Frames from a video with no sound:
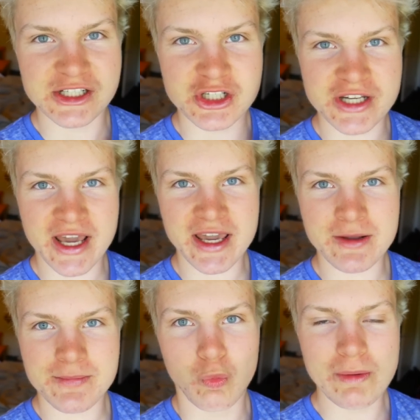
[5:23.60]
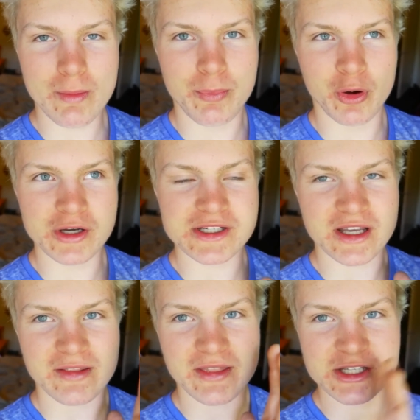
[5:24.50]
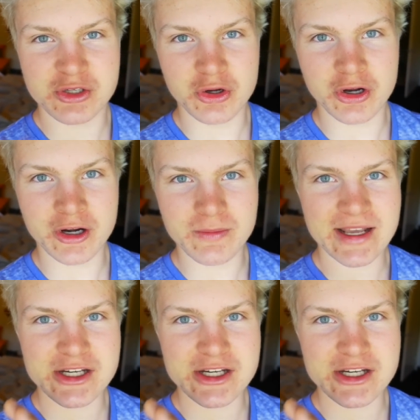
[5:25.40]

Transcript: today we will put the scooter